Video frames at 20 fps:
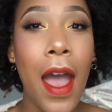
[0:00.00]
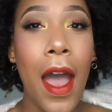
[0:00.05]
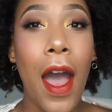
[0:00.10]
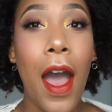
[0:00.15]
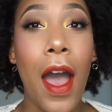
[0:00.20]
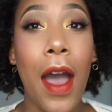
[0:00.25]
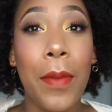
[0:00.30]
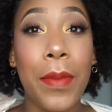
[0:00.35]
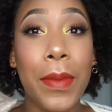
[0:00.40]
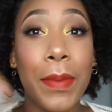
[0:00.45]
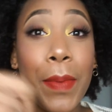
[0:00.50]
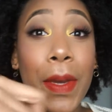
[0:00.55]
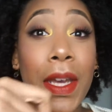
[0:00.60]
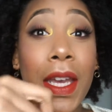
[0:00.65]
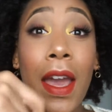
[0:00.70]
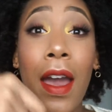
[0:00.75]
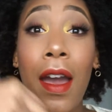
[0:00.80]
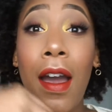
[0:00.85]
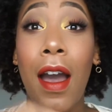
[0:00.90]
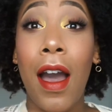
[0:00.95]
But
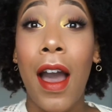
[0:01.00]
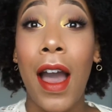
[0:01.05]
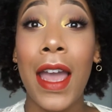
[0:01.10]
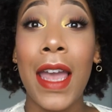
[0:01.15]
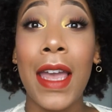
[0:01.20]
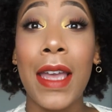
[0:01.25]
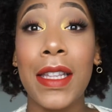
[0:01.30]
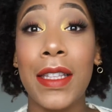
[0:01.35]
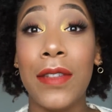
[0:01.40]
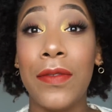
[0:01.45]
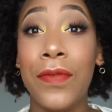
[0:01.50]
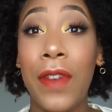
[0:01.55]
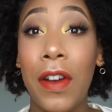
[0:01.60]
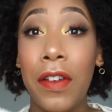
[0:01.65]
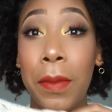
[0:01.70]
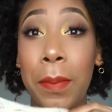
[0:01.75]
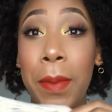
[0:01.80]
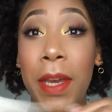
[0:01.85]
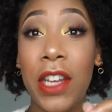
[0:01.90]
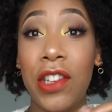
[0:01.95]
yeah, it's very
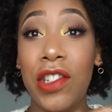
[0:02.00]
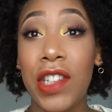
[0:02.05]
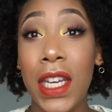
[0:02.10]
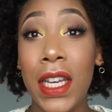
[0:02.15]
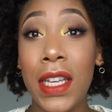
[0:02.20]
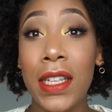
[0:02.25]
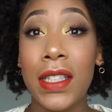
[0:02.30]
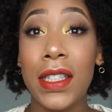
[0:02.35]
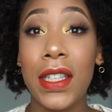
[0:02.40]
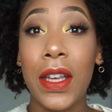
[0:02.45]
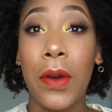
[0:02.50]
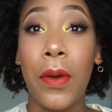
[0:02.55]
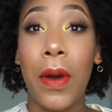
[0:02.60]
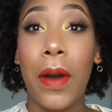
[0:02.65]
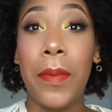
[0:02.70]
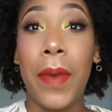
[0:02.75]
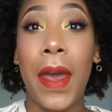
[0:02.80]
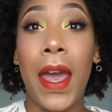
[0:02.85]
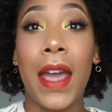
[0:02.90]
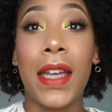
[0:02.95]
beachy, so I
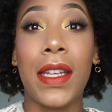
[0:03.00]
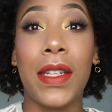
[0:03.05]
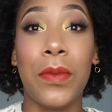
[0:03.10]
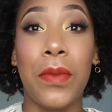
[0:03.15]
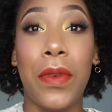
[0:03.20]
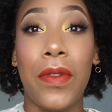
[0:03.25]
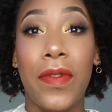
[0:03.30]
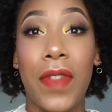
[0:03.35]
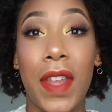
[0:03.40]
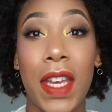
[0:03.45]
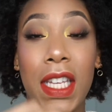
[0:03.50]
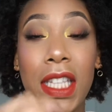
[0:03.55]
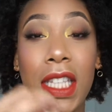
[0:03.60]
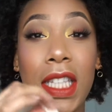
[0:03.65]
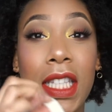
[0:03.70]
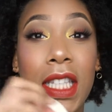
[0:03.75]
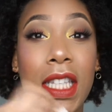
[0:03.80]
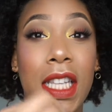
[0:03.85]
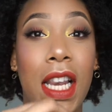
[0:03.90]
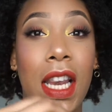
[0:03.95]
paired it with this
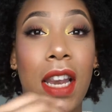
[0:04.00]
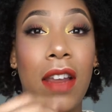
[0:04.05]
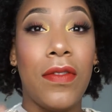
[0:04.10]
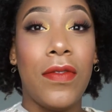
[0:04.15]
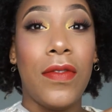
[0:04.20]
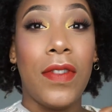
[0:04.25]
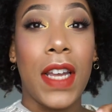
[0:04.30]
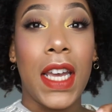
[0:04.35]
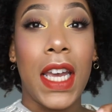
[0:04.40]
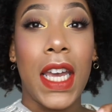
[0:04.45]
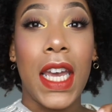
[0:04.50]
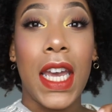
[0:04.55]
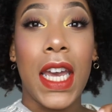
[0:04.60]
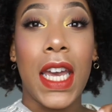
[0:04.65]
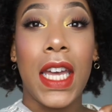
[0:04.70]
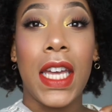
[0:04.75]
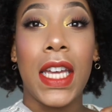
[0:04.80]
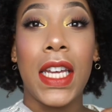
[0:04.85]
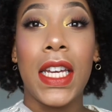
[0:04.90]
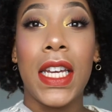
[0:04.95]
lovely
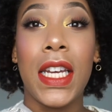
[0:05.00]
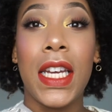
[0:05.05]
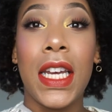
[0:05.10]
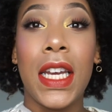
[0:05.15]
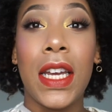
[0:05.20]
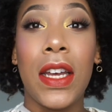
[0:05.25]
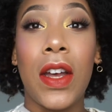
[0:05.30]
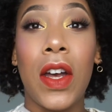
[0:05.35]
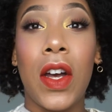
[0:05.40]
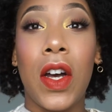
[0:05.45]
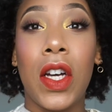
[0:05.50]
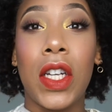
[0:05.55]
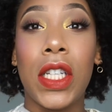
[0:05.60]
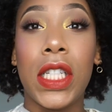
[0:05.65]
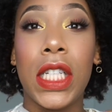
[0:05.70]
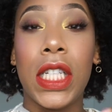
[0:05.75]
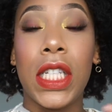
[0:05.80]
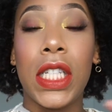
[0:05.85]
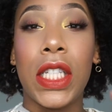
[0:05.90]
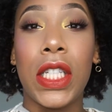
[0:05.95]

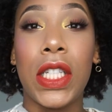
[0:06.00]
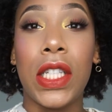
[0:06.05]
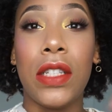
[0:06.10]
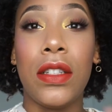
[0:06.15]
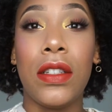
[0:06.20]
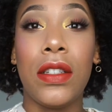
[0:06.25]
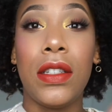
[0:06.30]
cardigan